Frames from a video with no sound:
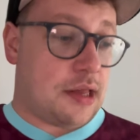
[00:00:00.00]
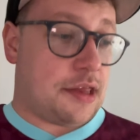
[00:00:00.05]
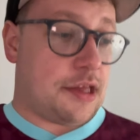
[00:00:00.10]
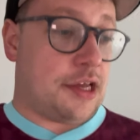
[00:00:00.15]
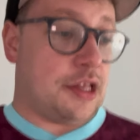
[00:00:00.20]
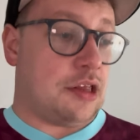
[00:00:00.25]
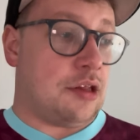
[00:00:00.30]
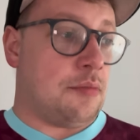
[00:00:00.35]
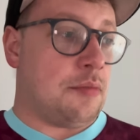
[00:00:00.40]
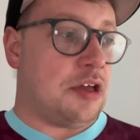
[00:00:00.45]

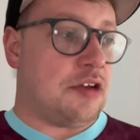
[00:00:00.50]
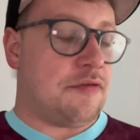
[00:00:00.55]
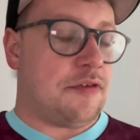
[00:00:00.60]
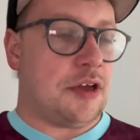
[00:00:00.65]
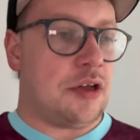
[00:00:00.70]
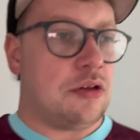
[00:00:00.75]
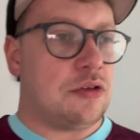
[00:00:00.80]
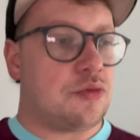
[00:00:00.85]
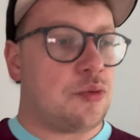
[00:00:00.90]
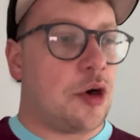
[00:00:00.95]
think the
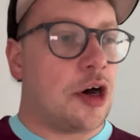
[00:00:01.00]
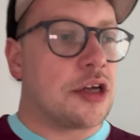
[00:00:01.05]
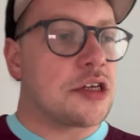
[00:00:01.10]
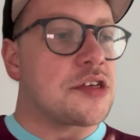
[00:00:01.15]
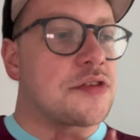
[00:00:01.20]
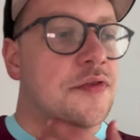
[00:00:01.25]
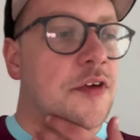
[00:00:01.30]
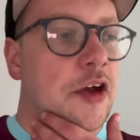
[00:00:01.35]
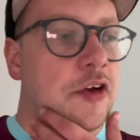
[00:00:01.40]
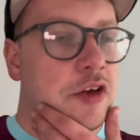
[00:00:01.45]
midfield
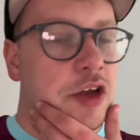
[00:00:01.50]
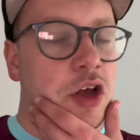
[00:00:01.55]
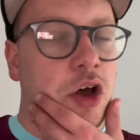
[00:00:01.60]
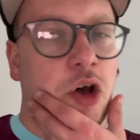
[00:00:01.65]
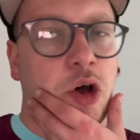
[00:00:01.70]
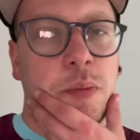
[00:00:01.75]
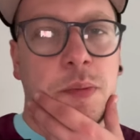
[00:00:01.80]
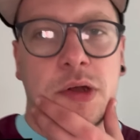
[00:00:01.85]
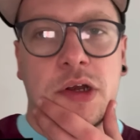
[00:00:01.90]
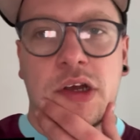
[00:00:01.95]
was very
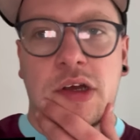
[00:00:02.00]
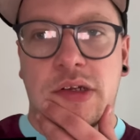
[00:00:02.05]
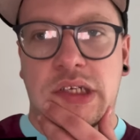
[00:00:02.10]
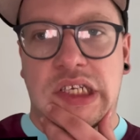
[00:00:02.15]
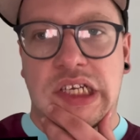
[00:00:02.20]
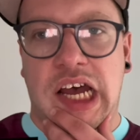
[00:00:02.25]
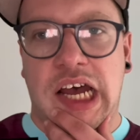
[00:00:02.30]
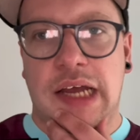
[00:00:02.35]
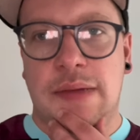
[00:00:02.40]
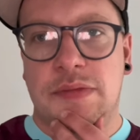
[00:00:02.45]
open at
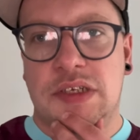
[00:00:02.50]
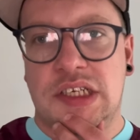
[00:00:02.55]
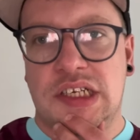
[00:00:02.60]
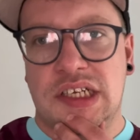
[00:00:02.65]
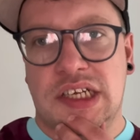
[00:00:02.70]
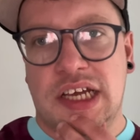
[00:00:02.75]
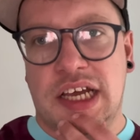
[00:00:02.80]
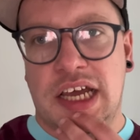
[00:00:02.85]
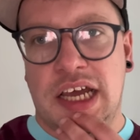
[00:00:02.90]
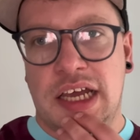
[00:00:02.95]
times
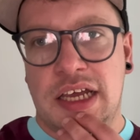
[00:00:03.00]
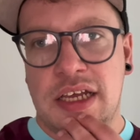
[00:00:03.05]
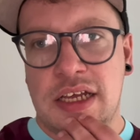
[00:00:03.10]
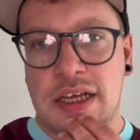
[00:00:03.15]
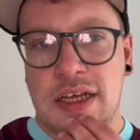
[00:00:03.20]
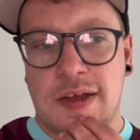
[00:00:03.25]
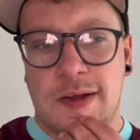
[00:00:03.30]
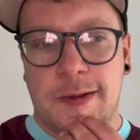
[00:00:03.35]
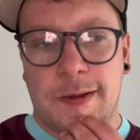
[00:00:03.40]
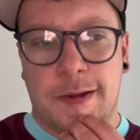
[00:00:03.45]
today,
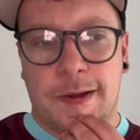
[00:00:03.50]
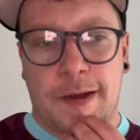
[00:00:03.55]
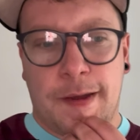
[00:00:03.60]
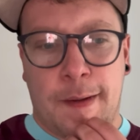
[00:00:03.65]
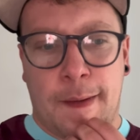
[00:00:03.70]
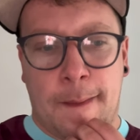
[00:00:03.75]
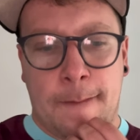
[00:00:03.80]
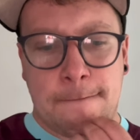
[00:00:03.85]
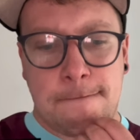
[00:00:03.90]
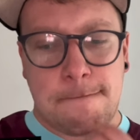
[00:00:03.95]

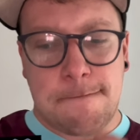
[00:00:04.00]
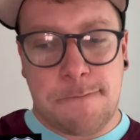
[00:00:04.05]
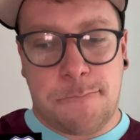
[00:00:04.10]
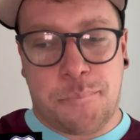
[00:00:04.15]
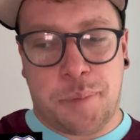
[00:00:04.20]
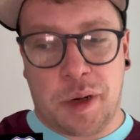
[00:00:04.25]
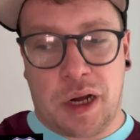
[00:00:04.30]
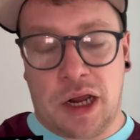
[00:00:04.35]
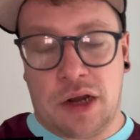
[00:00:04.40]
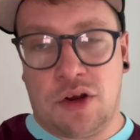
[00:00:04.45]

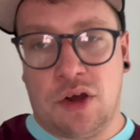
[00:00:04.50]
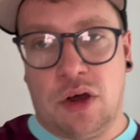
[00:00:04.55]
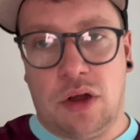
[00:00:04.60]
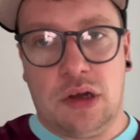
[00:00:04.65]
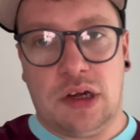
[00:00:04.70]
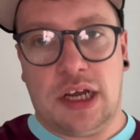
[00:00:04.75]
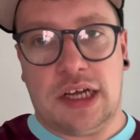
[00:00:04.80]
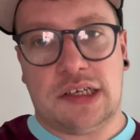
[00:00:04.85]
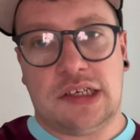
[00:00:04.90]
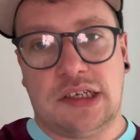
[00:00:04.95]
but I
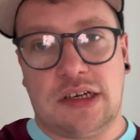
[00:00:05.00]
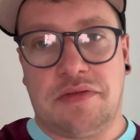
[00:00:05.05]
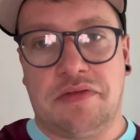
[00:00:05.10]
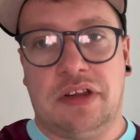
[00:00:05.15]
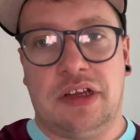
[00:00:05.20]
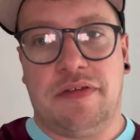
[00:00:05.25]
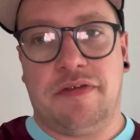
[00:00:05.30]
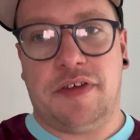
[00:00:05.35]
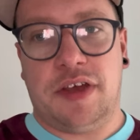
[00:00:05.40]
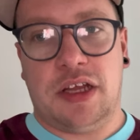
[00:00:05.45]
don't
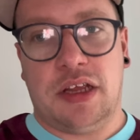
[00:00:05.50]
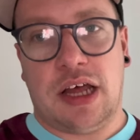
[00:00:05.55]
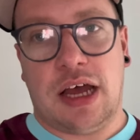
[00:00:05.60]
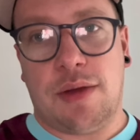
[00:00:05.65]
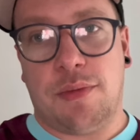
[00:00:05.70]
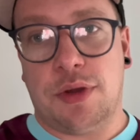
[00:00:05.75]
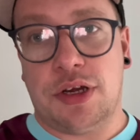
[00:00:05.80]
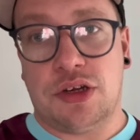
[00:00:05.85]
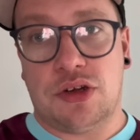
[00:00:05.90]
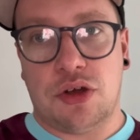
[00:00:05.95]
necessarily feel
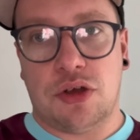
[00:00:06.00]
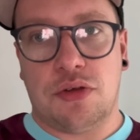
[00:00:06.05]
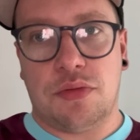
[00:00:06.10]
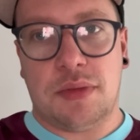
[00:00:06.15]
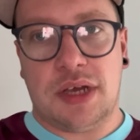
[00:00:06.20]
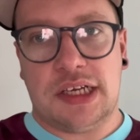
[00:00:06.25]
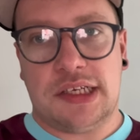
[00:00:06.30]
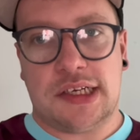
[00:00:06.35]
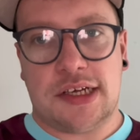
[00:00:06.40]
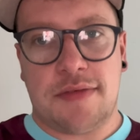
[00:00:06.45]
like we do
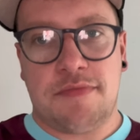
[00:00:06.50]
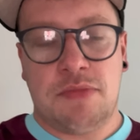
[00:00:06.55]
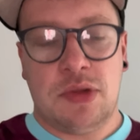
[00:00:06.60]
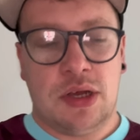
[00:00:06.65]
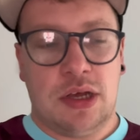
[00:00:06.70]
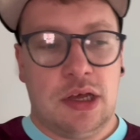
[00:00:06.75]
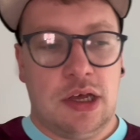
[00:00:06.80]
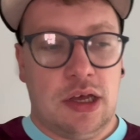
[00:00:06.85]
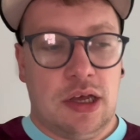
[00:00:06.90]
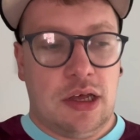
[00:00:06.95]
miss him.
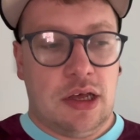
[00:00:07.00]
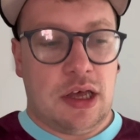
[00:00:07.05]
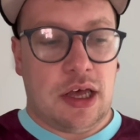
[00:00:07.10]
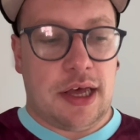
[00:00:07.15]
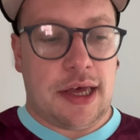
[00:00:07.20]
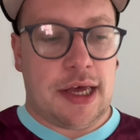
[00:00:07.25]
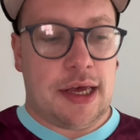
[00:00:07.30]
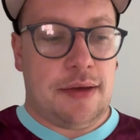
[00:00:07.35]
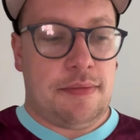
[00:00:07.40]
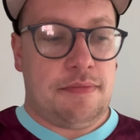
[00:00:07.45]

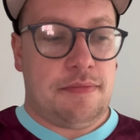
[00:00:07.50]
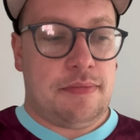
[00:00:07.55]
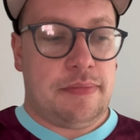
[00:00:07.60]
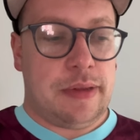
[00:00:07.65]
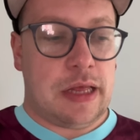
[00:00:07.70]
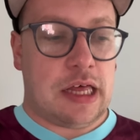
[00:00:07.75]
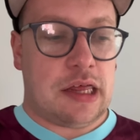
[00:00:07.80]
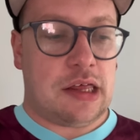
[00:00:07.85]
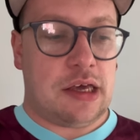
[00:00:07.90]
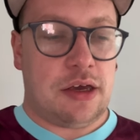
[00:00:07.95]
I
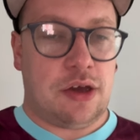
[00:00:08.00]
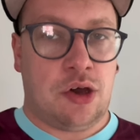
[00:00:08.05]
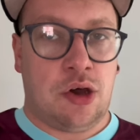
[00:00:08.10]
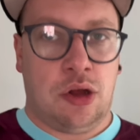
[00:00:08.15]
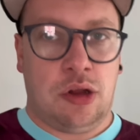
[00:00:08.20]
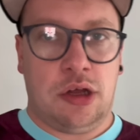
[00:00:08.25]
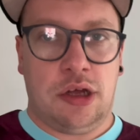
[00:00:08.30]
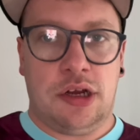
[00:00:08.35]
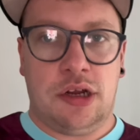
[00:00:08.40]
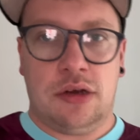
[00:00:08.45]
think
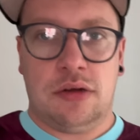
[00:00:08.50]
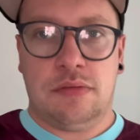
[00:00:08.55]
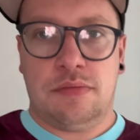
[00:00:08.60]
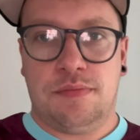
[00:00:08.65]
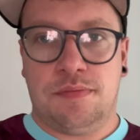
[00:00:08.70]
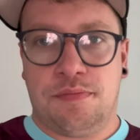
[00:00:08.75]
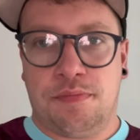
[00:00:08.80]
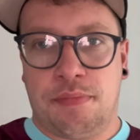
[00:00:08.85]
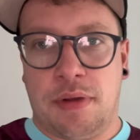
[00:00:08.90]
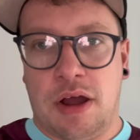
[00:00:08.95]
Cullen
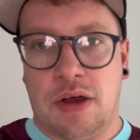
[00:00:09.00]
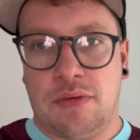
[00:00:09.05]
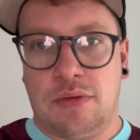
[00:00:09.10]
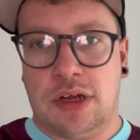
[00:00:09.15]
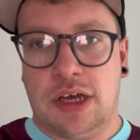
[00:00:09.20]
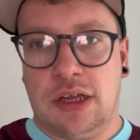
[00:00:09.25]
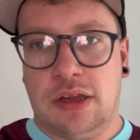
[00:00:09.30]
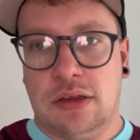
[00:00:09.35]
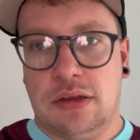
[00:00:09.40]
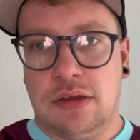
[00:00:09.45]
and
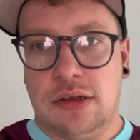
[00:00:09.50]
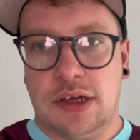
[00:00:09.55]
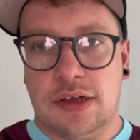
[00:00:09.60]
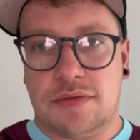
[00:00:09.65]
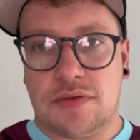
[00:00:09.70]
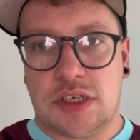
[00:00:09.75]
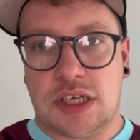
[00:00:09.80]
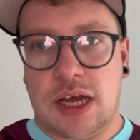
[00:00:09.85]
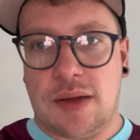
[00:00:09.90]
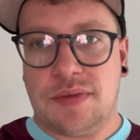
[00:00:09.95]
Brownhill have
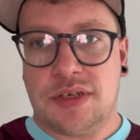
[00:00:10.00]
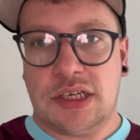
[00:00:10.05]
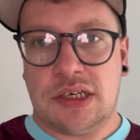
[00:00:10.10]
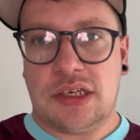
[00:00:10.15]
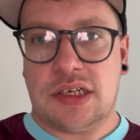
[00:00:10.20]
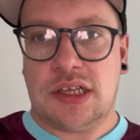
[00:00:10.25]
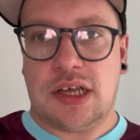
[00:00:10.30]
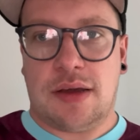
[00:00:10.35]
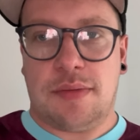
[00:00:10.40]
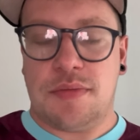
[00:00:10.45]
stepped
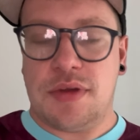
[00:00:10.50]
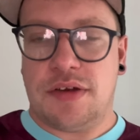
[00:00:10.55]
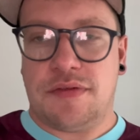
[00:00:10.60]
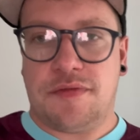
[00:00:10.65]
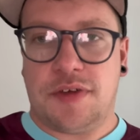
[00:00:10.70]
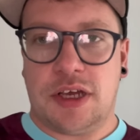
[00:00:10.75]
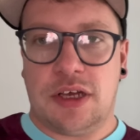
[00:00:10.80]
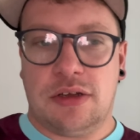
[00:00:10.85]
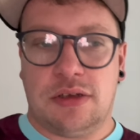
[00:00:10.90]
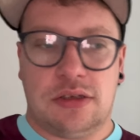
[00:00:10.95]
into that
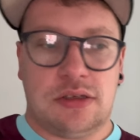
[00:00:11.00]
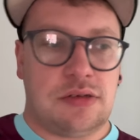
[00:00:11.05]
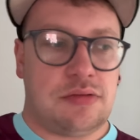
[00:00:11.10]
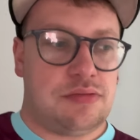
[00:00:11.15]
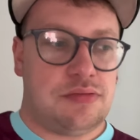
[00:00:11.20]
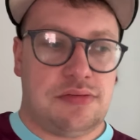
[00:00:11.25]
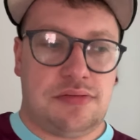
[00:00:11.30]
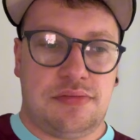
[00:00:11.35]
midfield